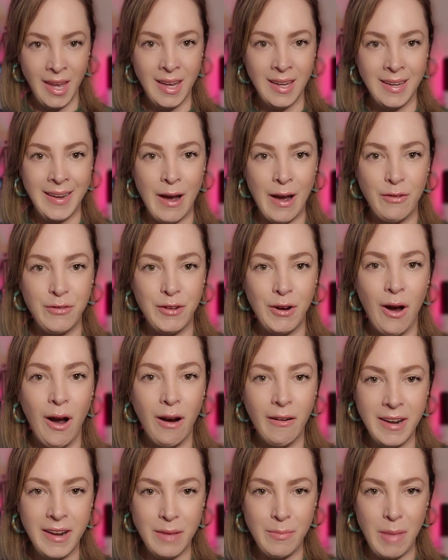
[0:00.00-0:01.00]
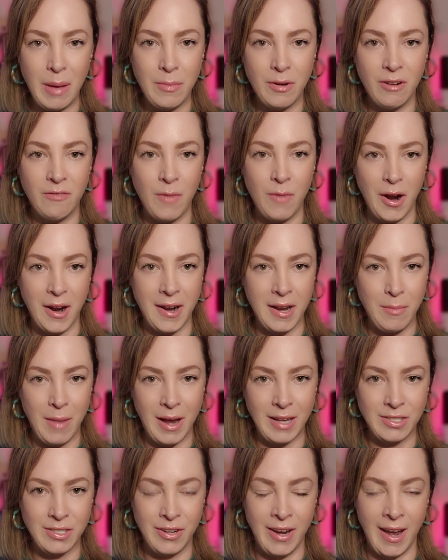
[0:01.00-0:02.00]
Now, if you're already a member of Marketing
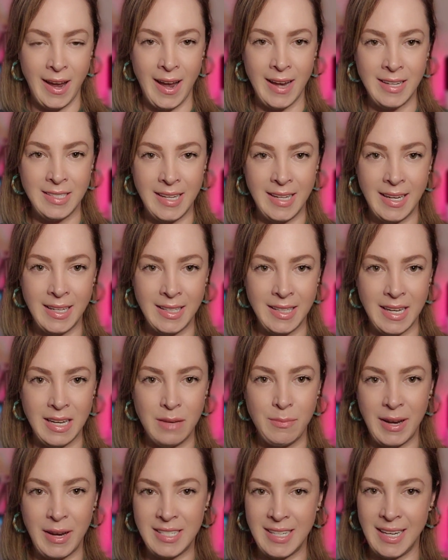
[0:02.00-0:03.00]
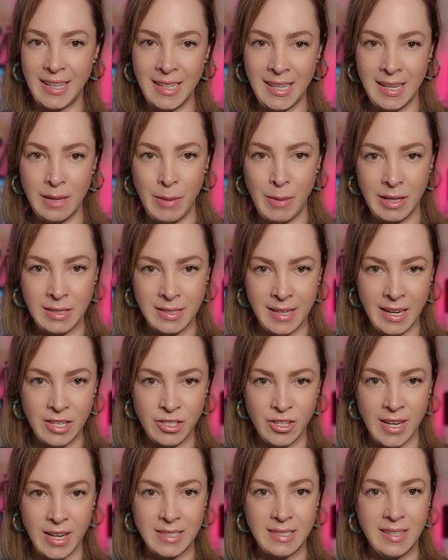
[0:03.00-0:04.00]
Mastery AI Daily, my daily email
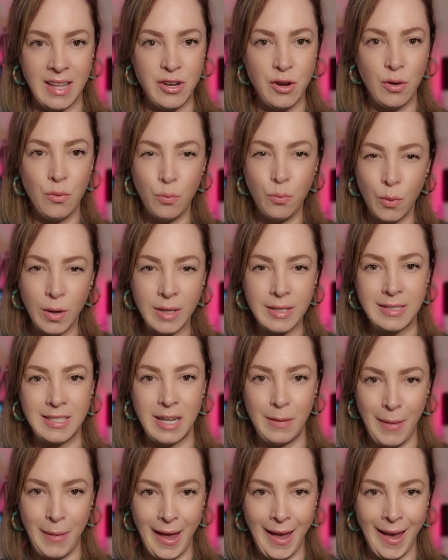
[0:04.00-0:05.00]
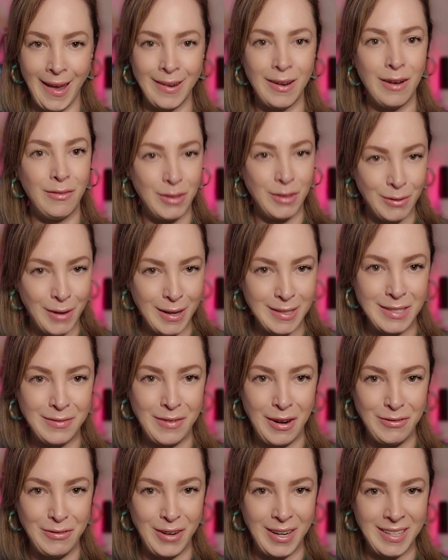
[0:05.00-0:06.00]
digest, then you're one step ahead of the rest of
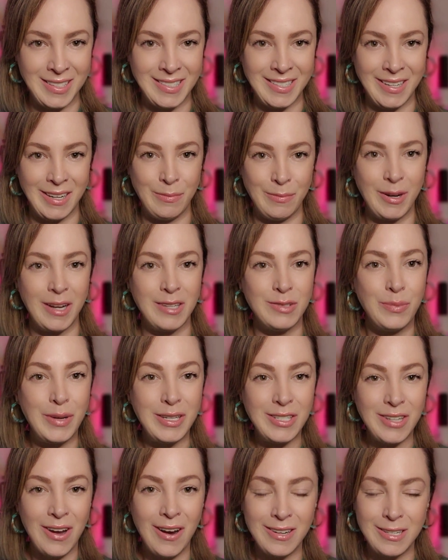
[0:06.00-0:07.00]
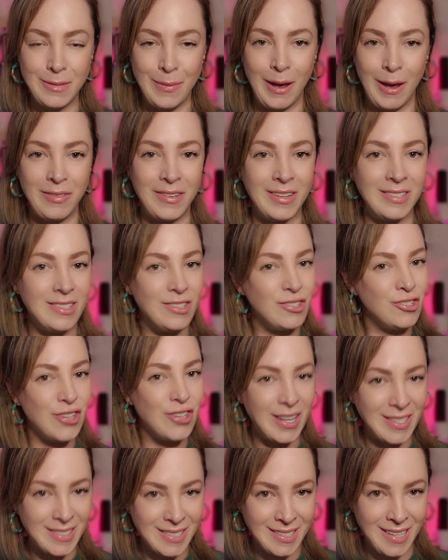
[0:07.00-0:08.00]
our friends here because we talked about this
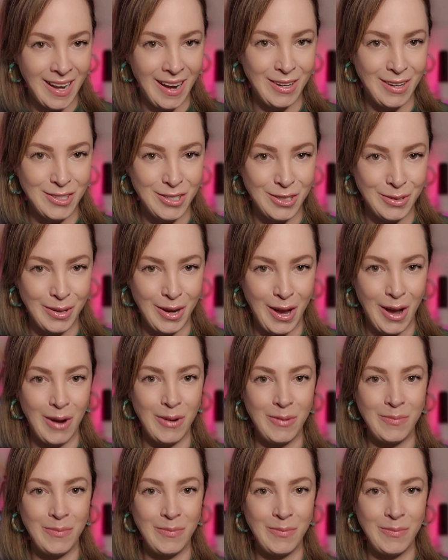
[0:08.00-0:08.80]
just a day or two ago.